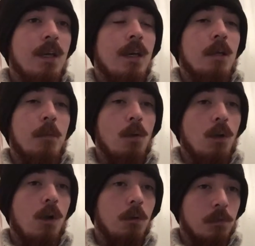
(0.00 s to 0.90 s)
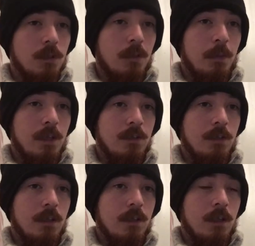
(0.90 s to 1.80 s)
and poke holes in it,
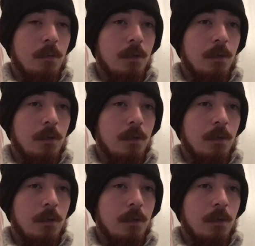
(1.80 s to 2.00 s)
basically,